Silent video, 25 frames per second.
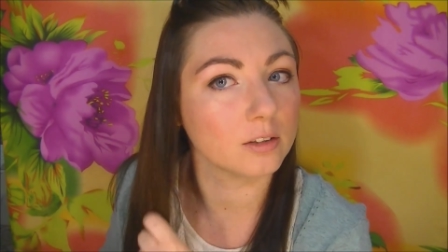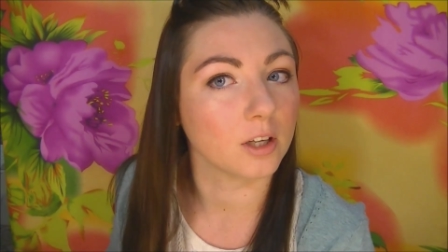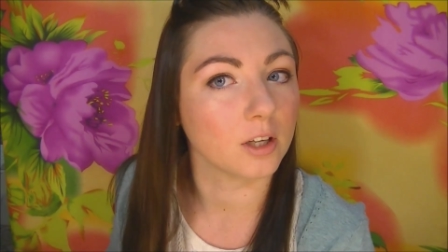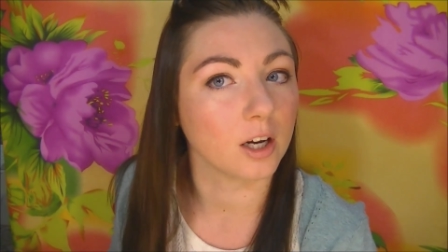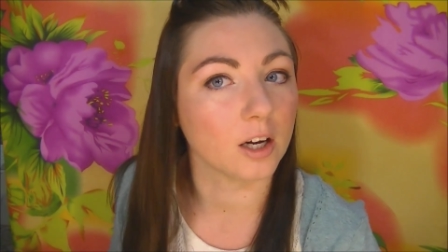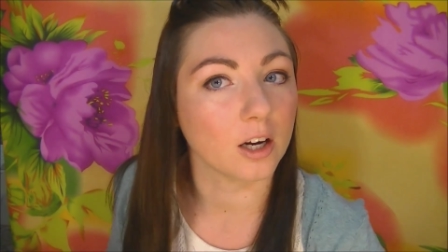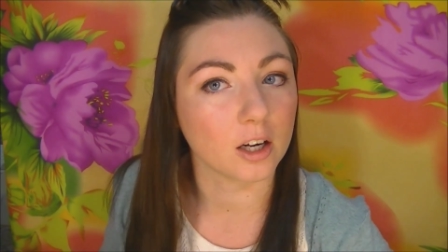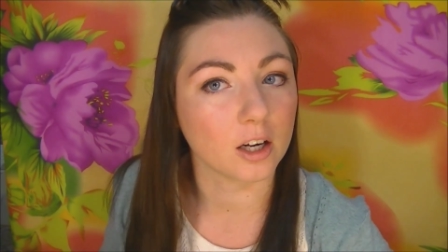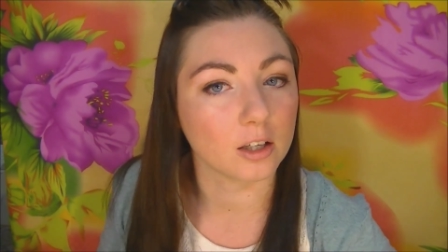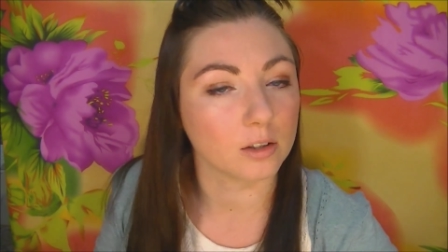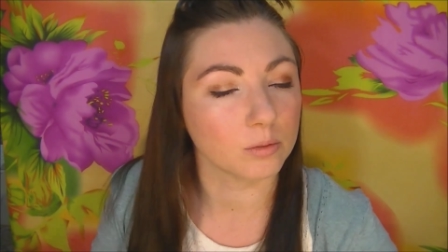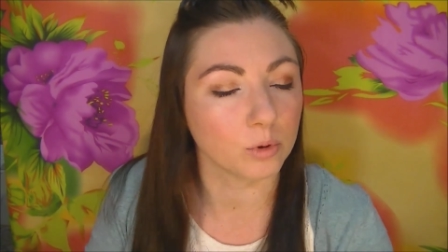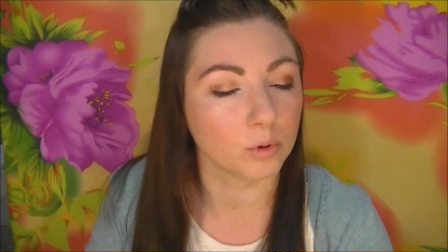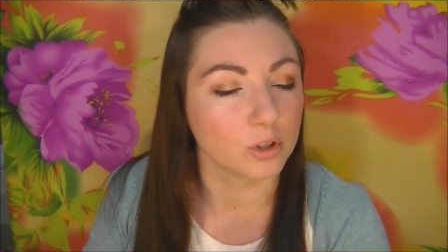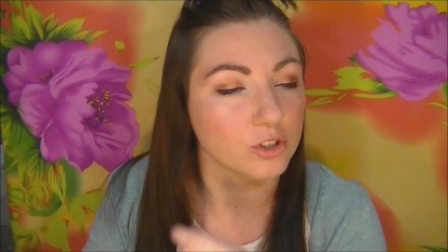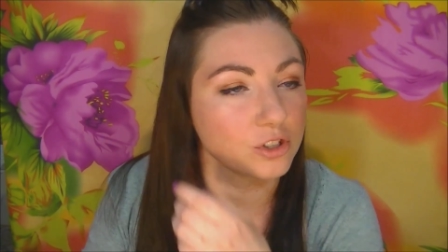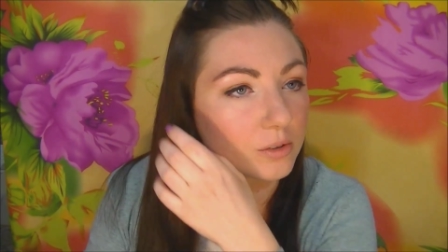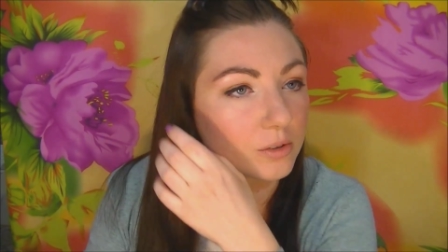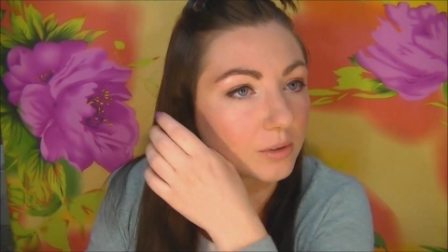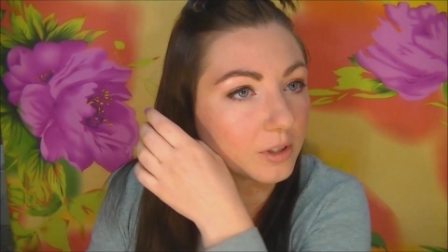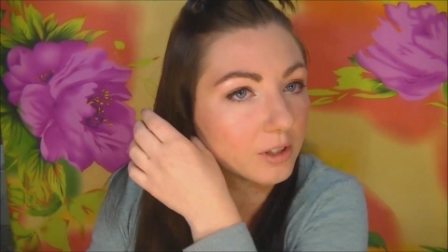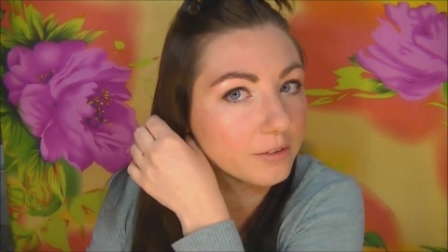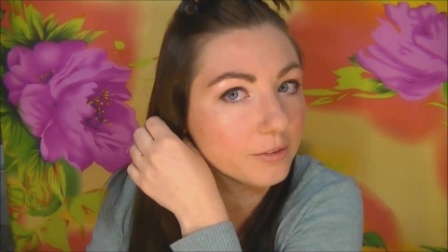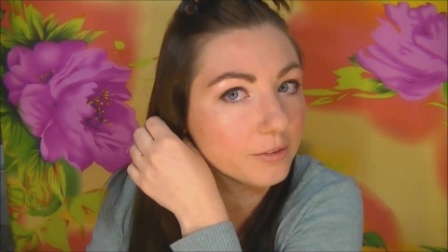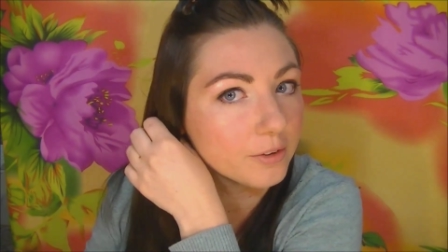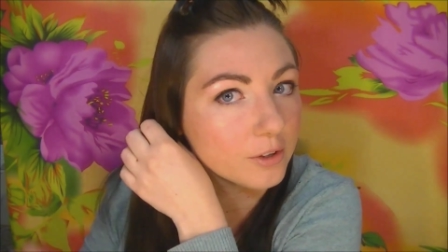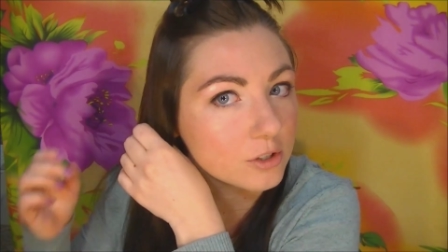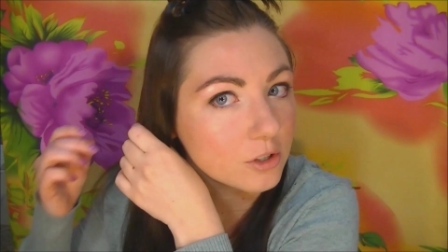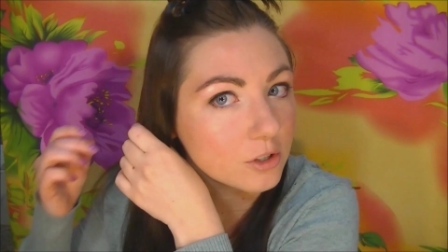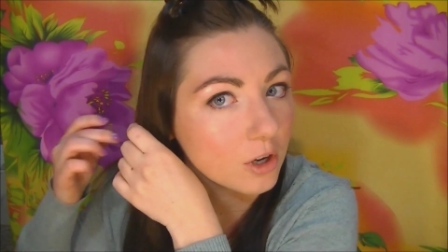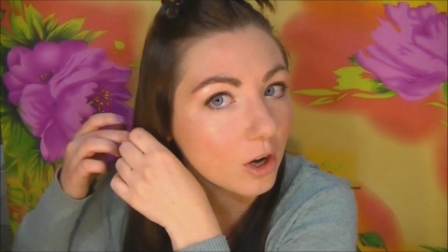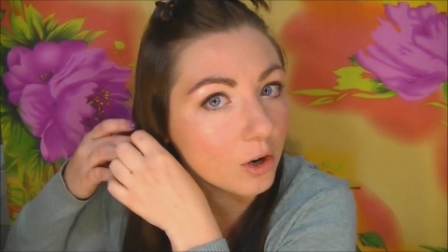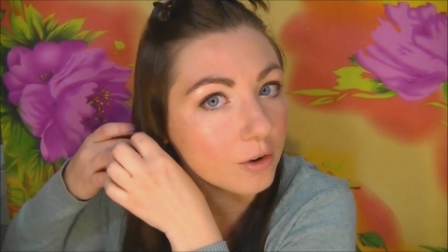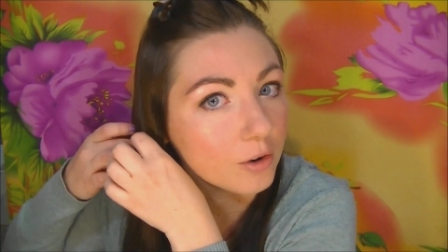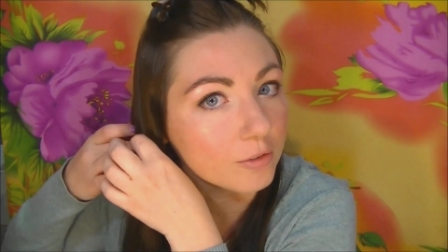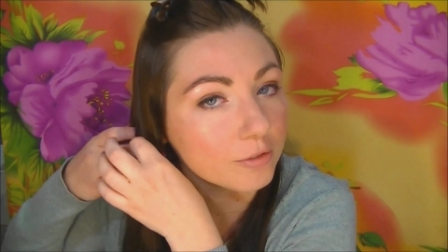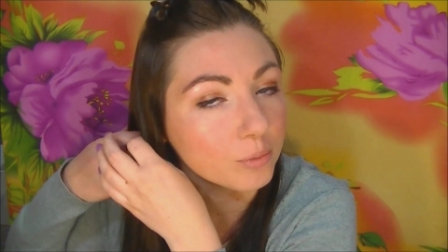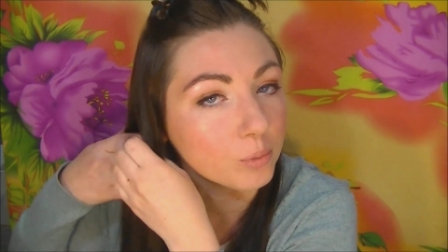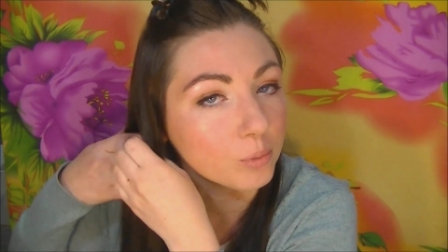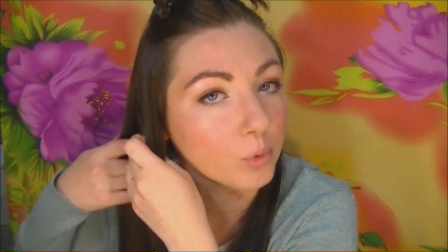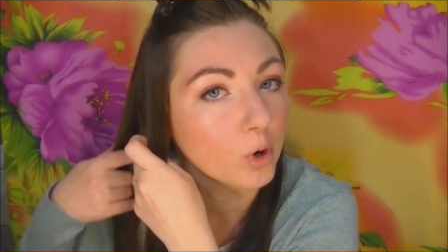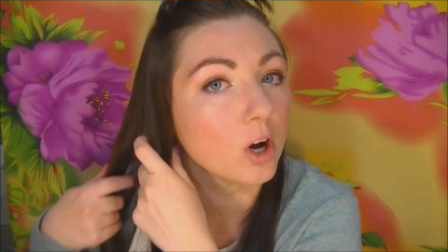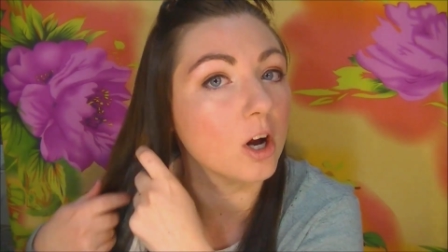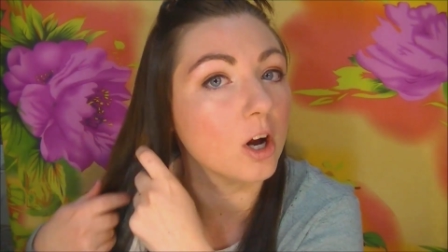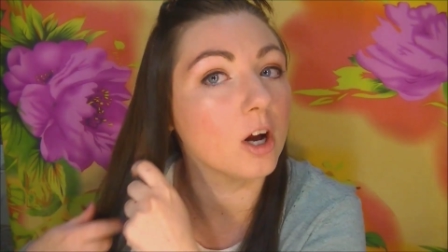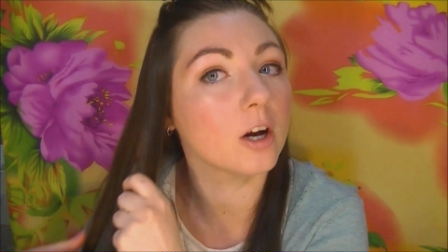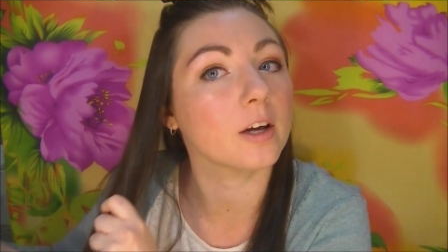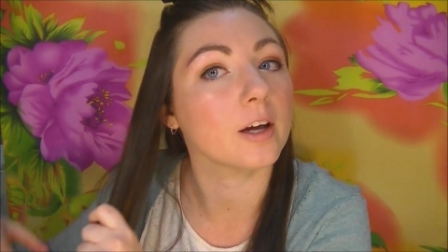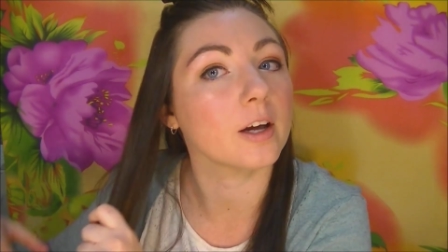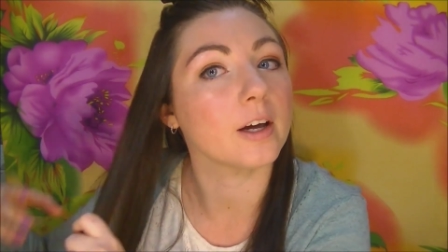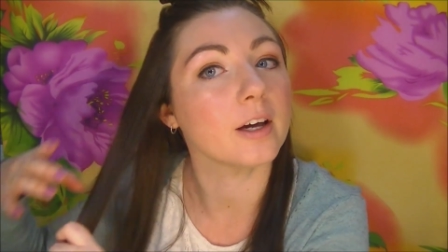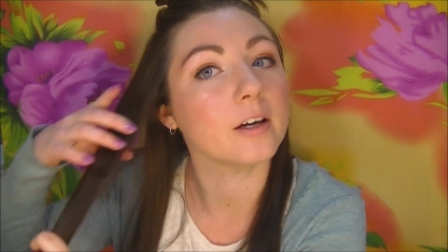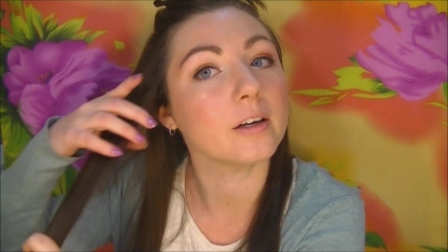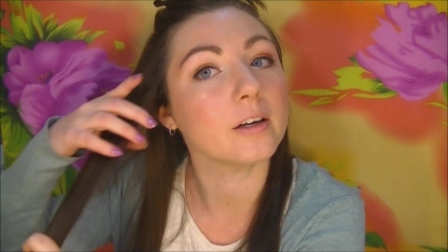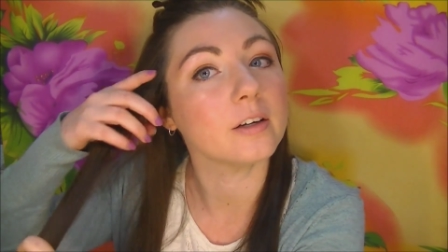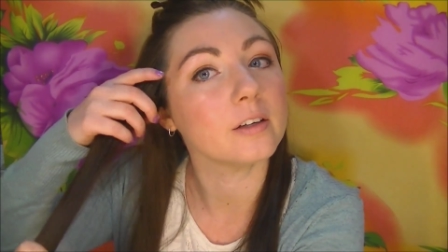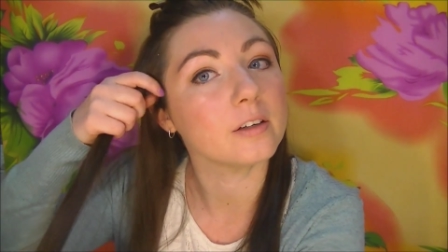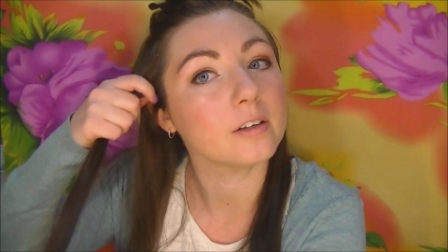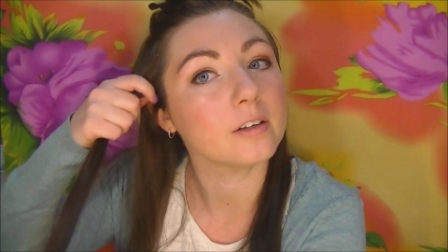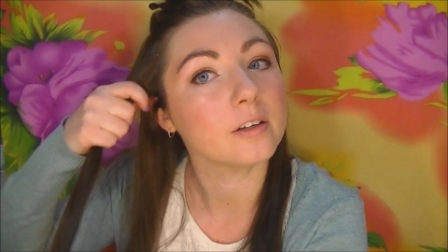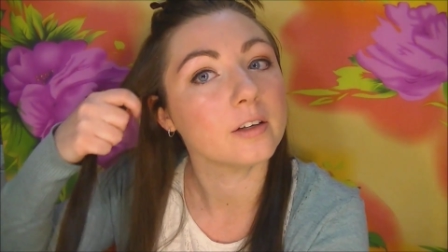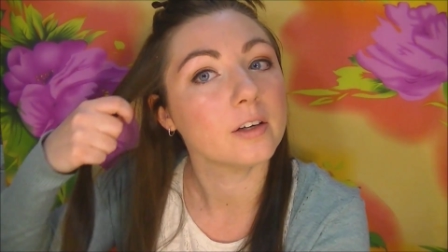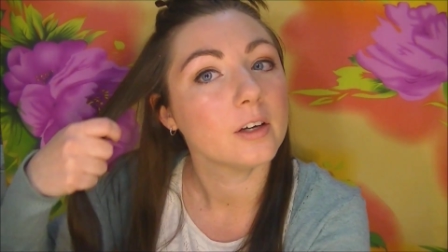Like, I could wash it when I first got home from work, and